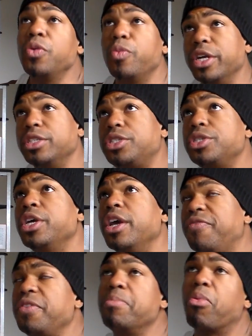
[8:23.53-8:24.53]
Which,
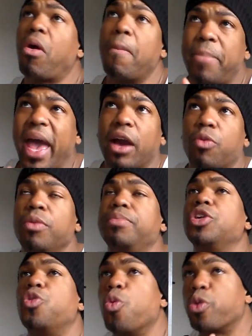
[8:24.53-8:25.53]
if he brought back,
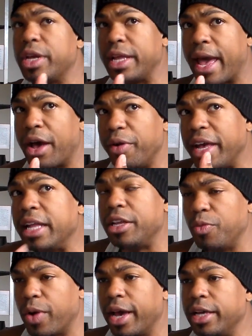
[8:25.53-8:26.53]
would be corny now
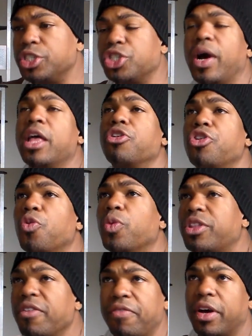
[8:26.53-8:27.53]
anyway. So I don't know
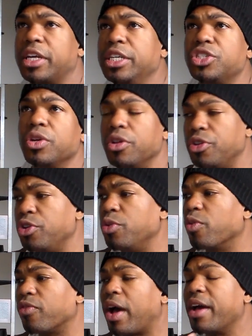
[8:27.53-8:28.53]
what the fuck he's going to
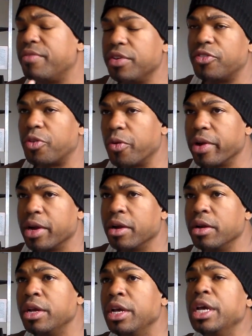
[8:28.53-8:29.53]
do to revive his
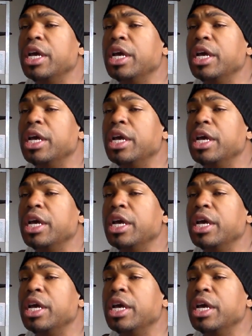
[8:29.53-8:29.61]
career.